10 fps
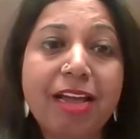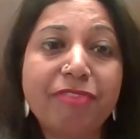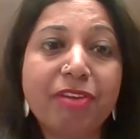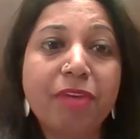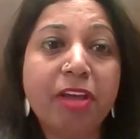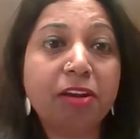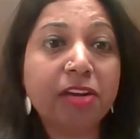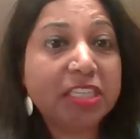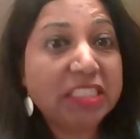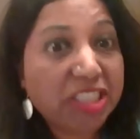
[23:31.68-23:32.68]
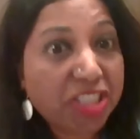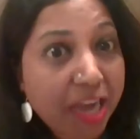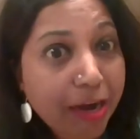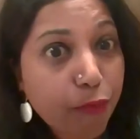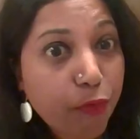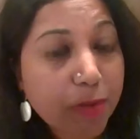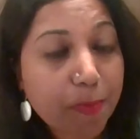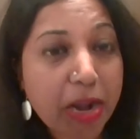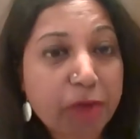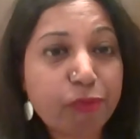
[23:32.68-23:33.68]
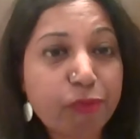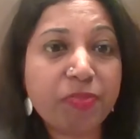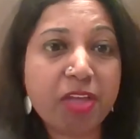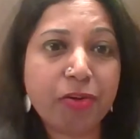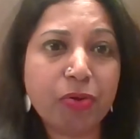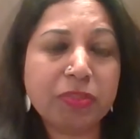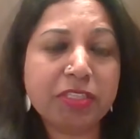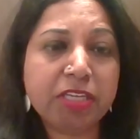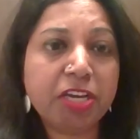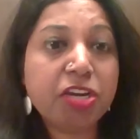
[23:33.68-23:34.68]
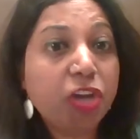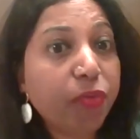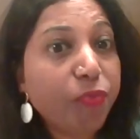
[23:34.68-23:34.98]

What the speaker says: have given, check what platform they're using.